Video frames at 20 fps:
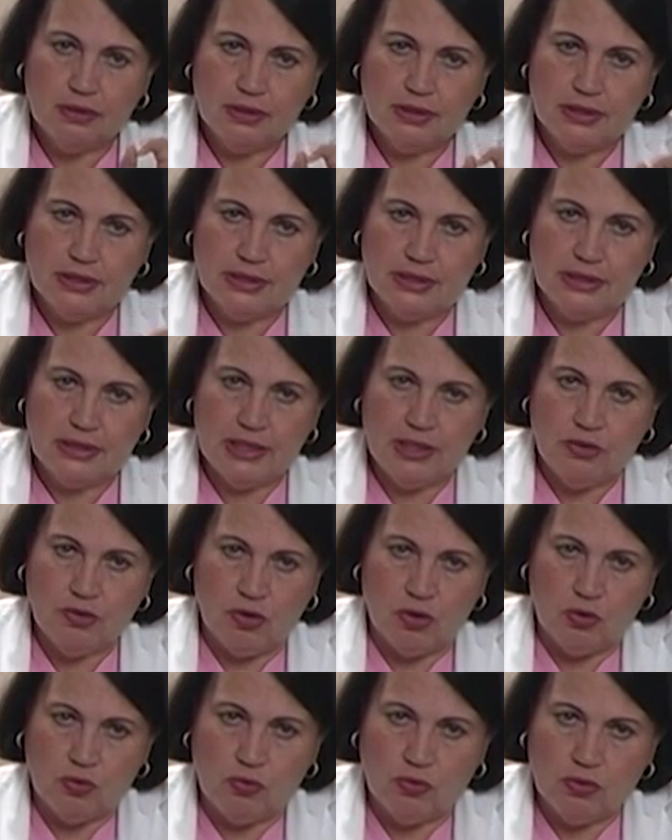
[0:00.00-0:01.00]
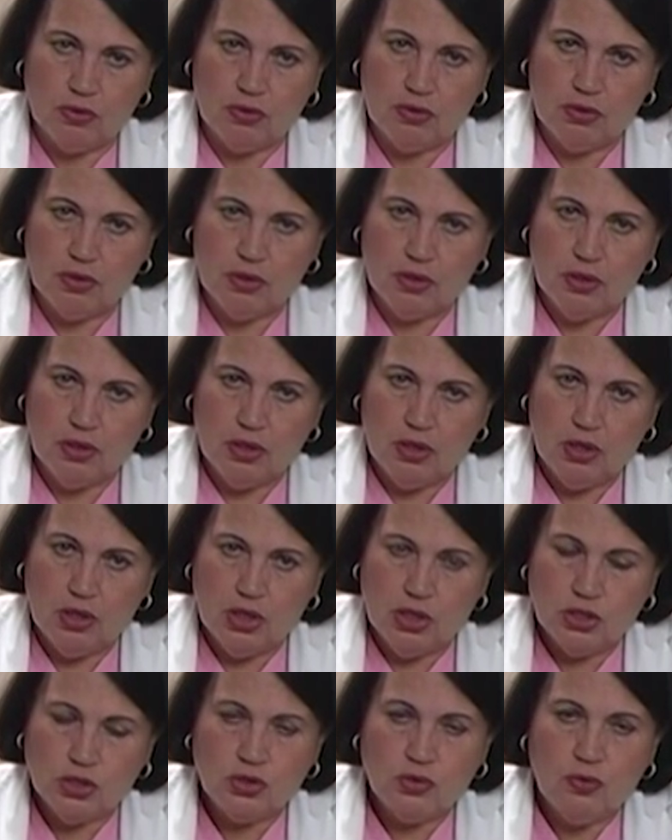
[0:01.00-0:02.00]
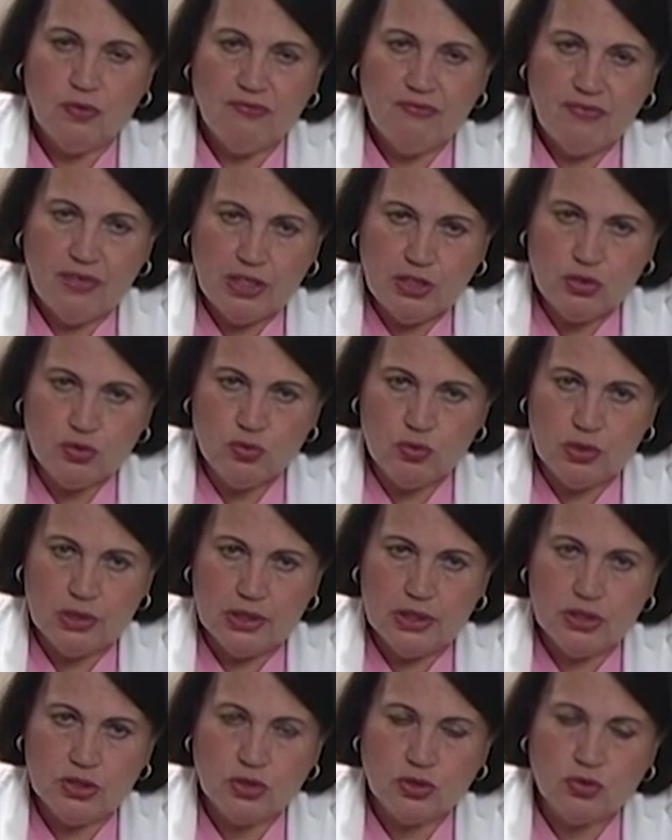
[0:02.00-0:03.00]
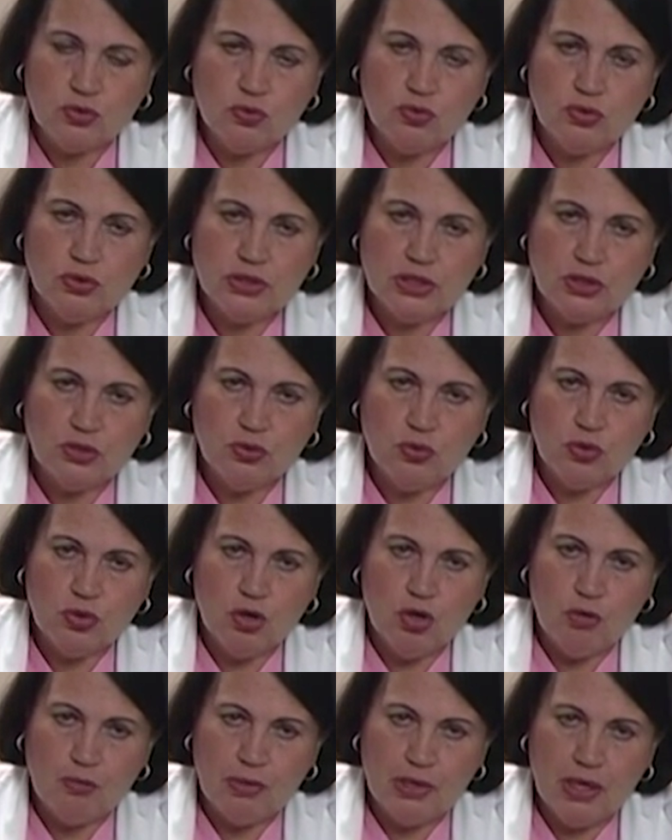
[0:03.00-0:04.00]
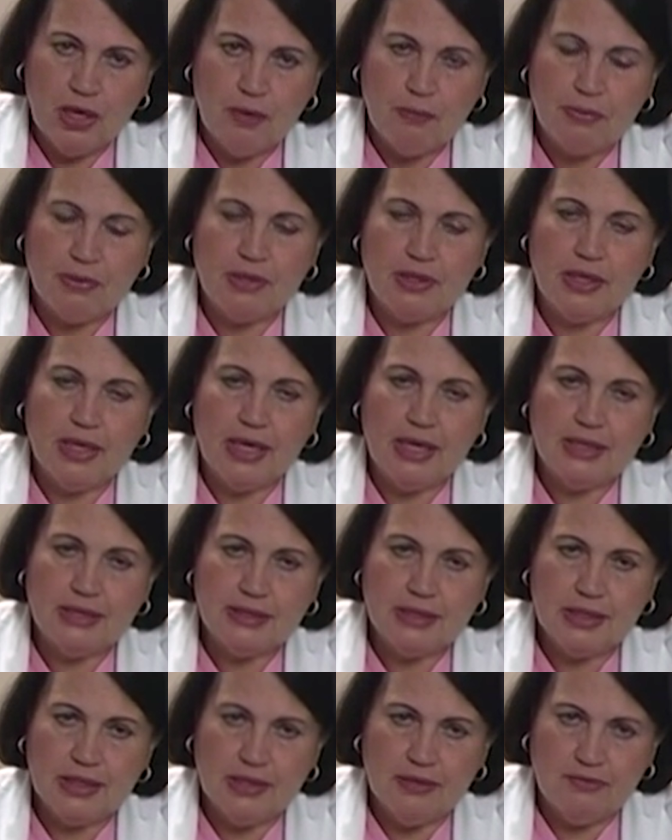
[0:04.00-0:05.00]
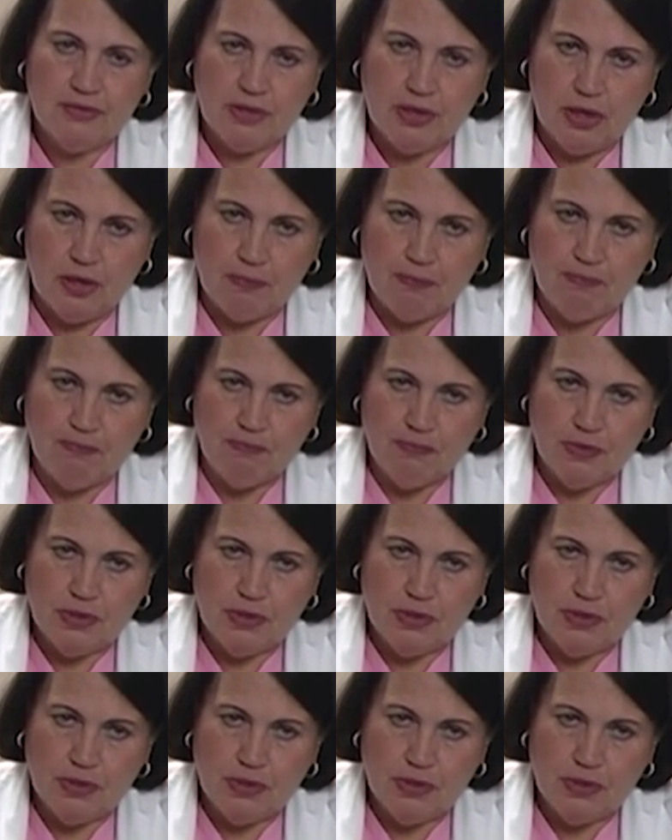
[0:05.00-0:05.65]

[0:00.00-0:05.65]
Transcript: zero. So eventually the schools that taught homeopathy had to give it up,